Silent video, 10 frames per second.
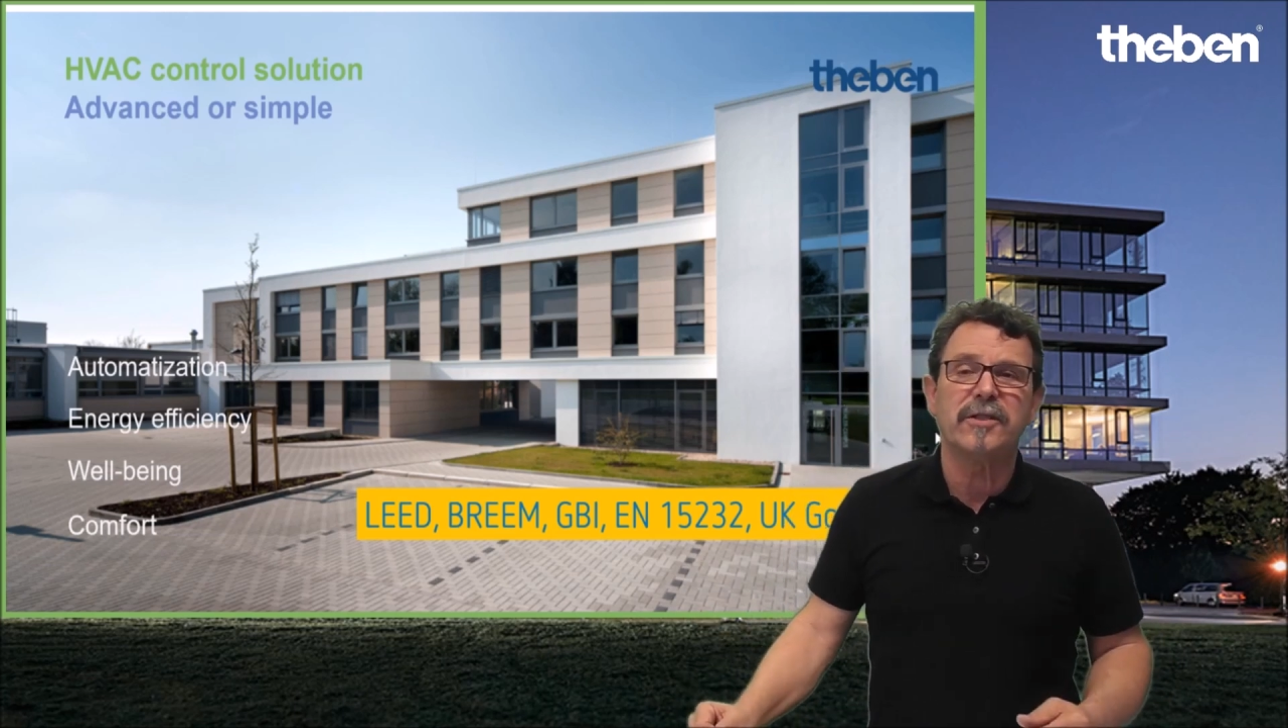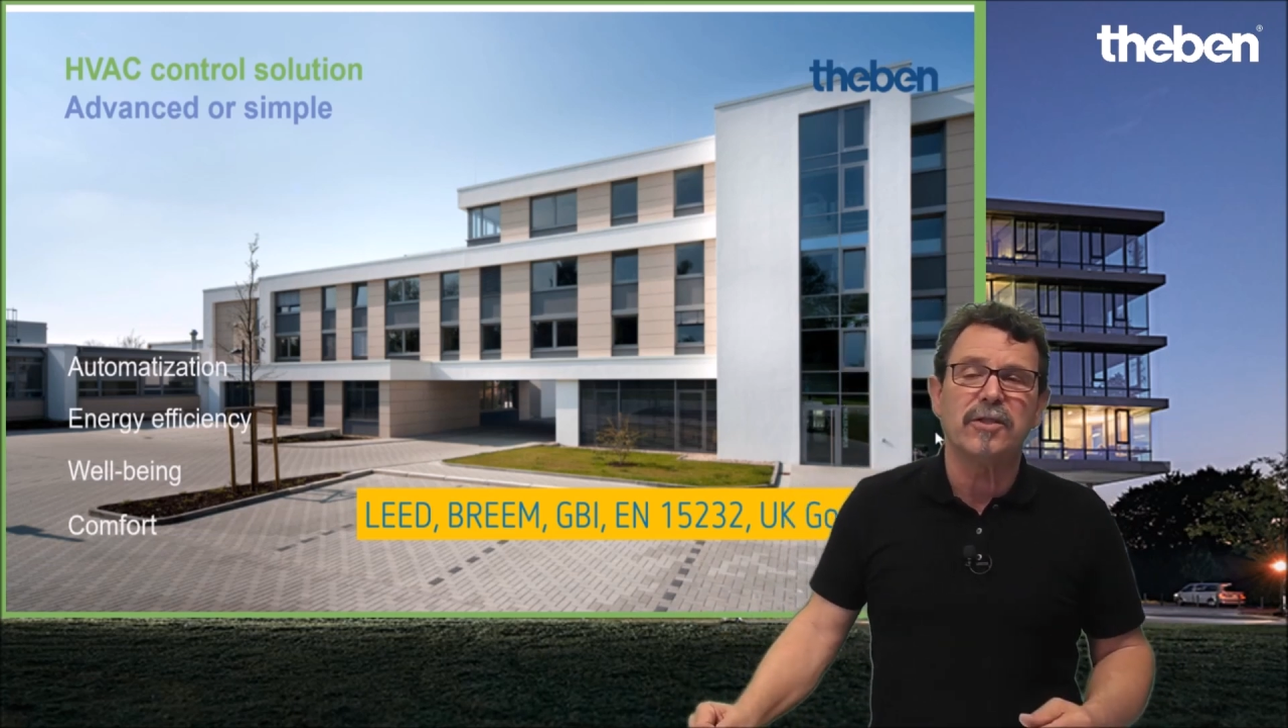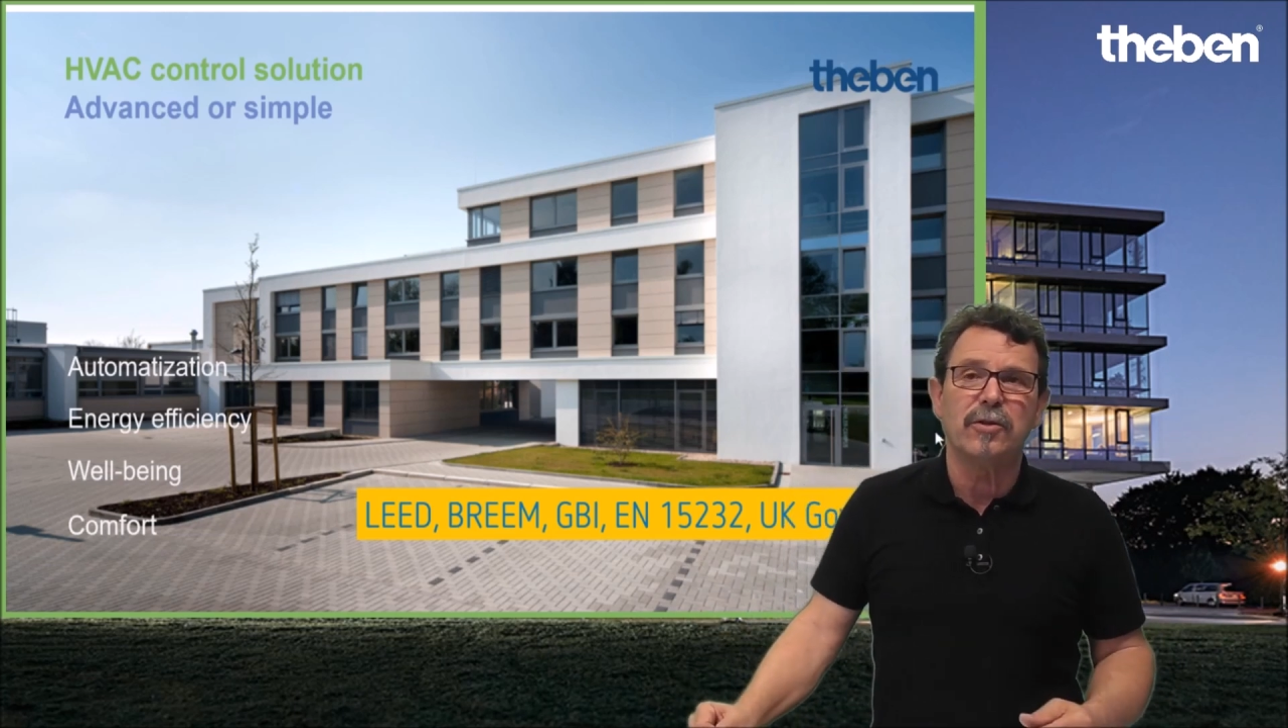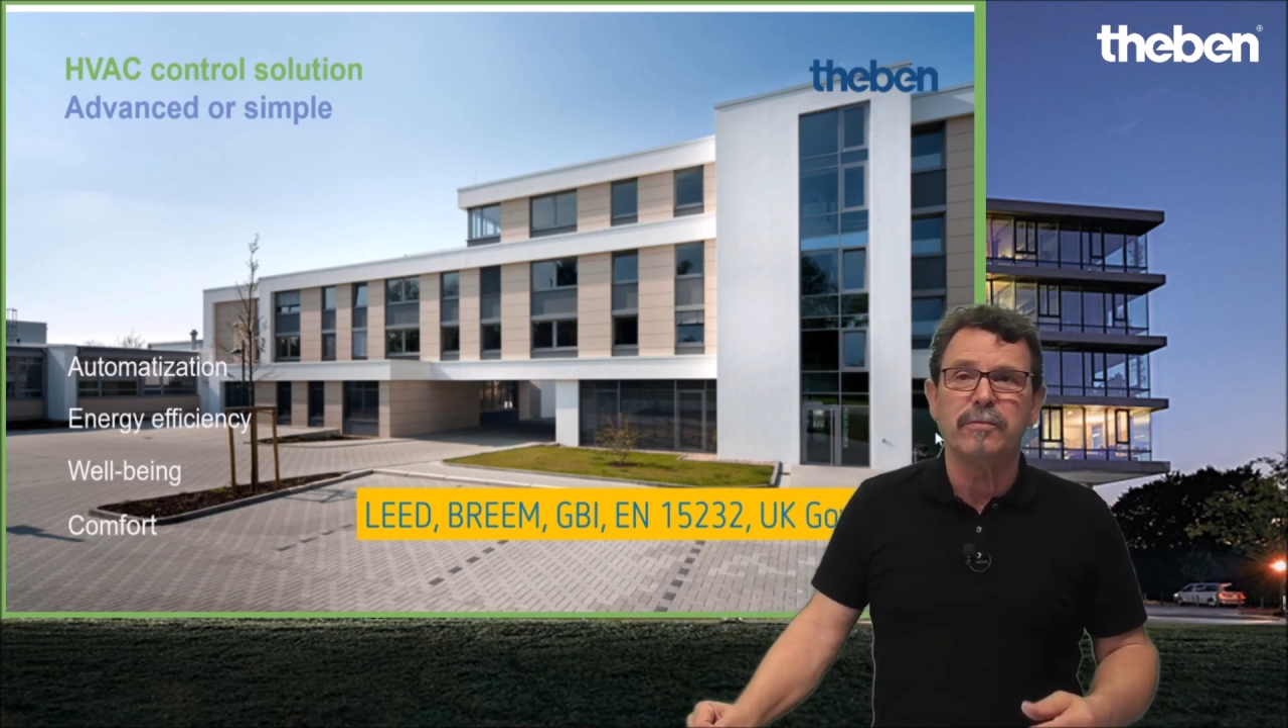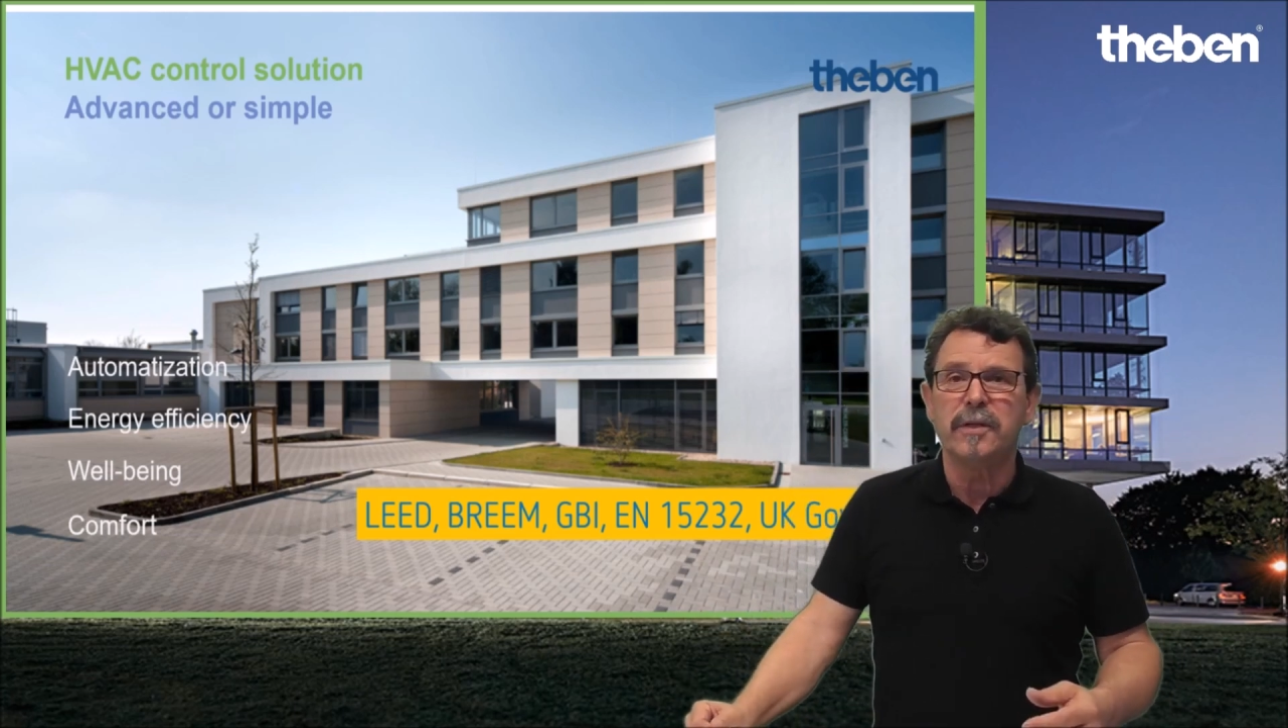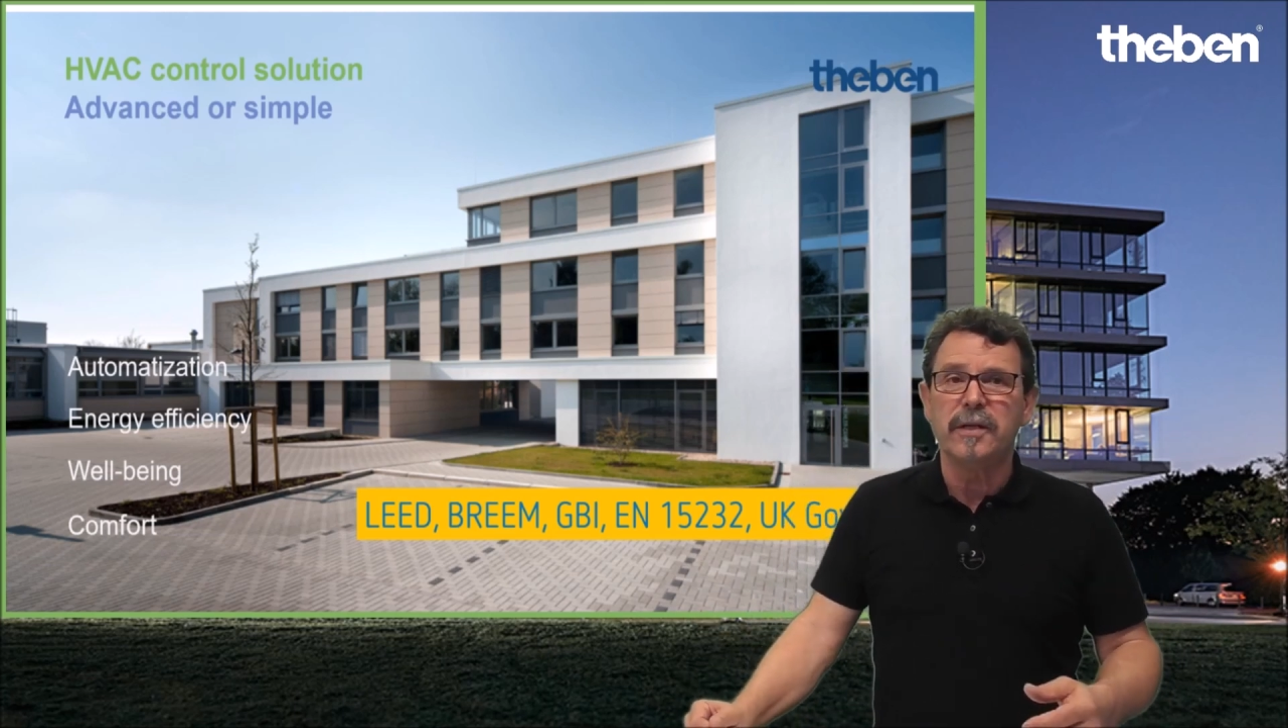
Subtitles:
home,